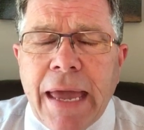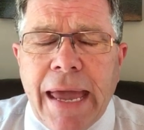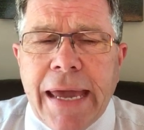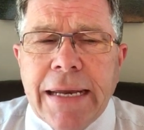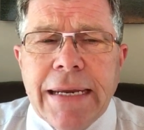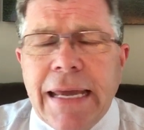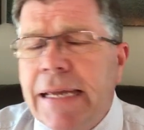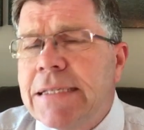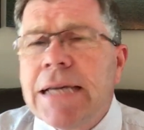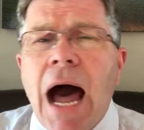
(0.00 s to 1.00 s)

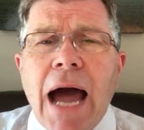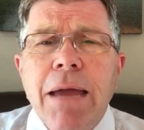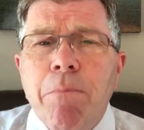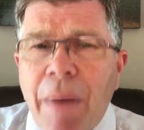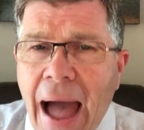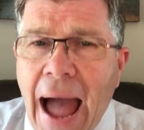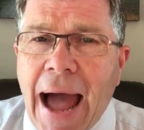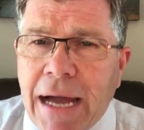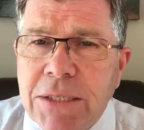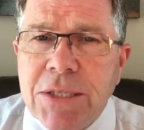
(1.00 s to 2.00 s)
And time
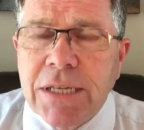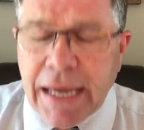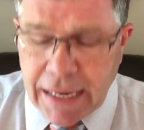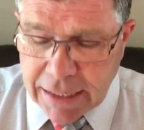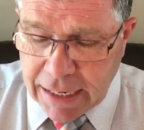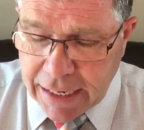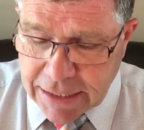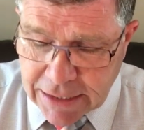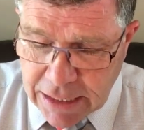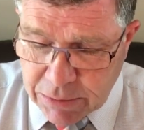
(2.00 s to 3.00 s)
passed, and it
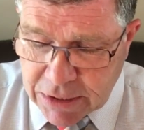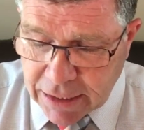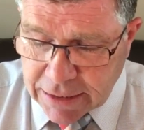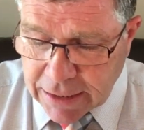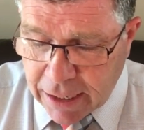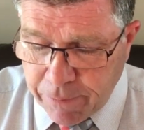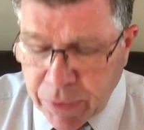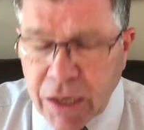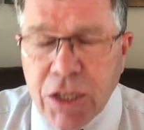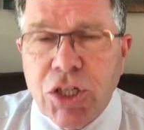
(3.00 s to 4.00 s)
seems that
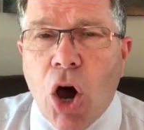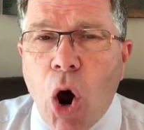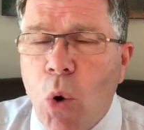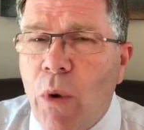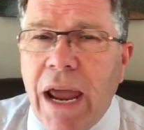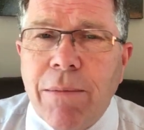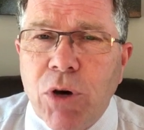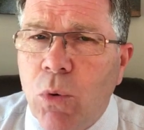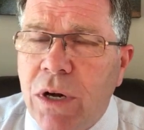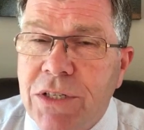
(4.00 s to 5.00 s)
Jehoram,
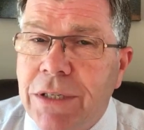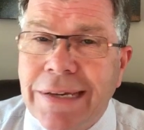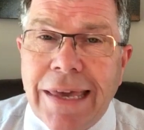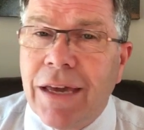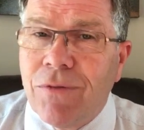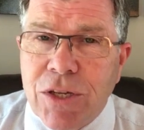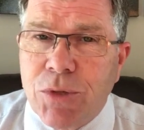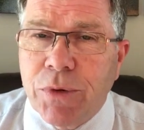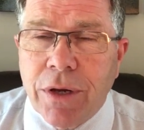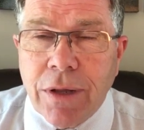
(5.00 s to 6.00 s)
who was the king of
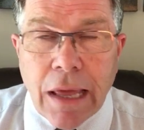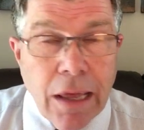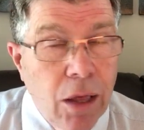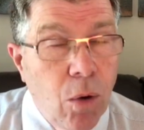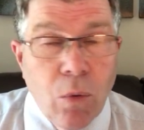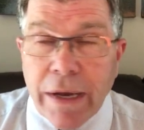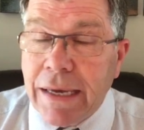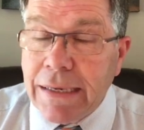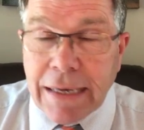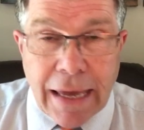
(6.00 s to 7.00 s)
Israel,
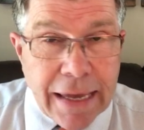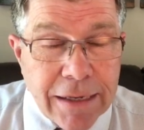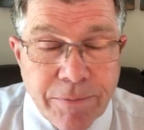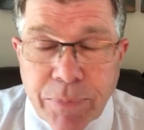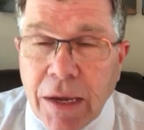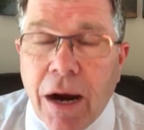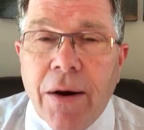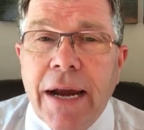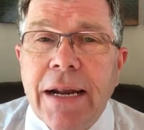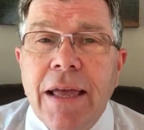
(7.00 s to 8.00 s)
wicked king, all
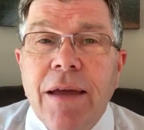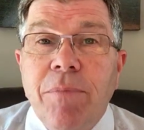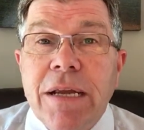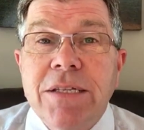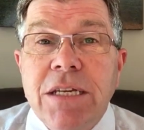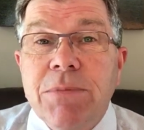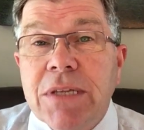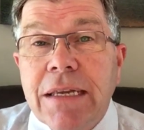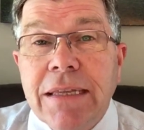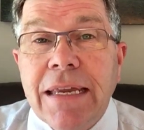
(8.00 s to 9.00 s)
right, but it seems
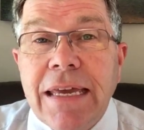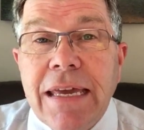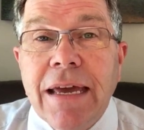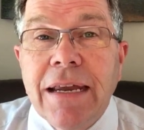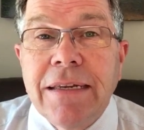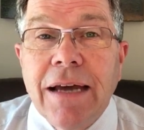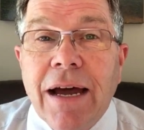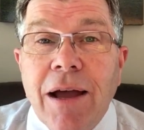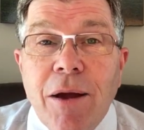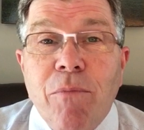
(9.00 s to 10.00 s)
that he
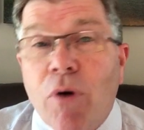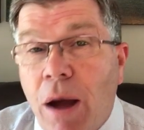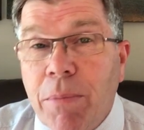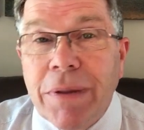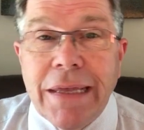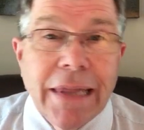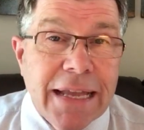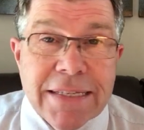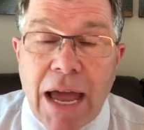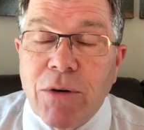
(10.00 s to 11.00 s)
had probably
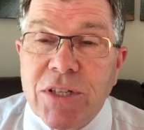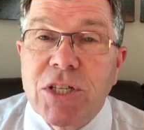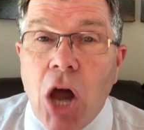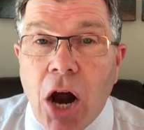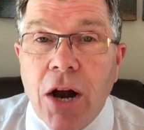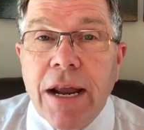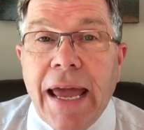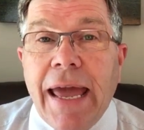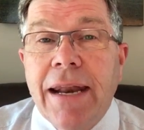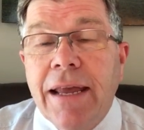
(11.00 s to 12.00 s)
let down his guard,
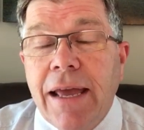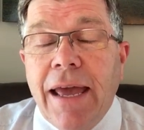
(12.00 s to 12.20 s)
and